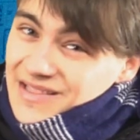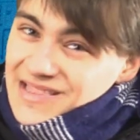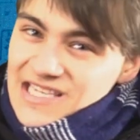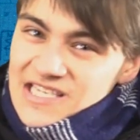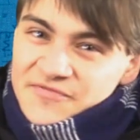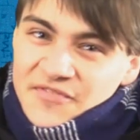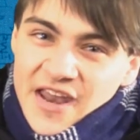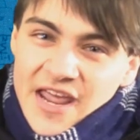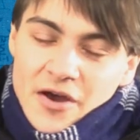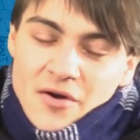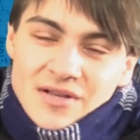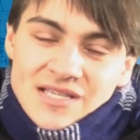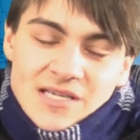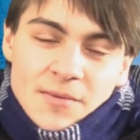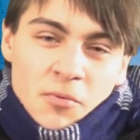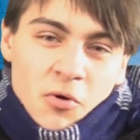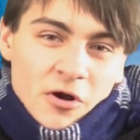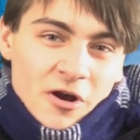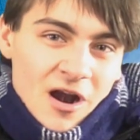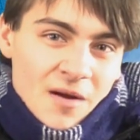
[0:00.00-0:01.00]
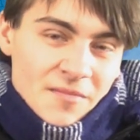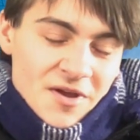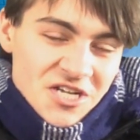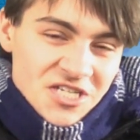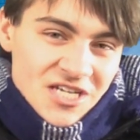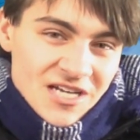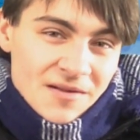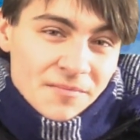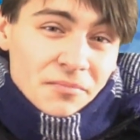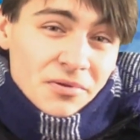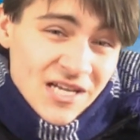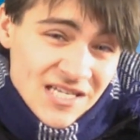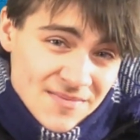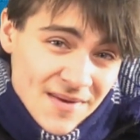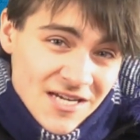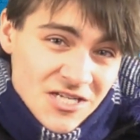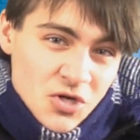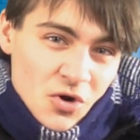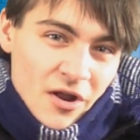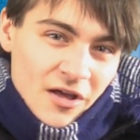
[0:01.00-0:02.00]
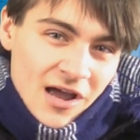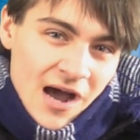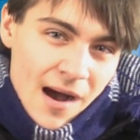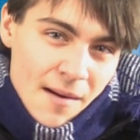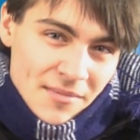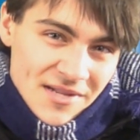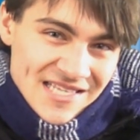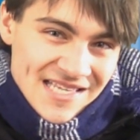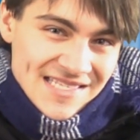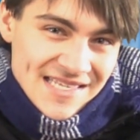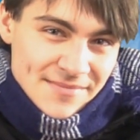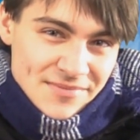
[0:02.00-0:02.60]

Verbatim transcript: like this video and support our mission, please make sure to comment and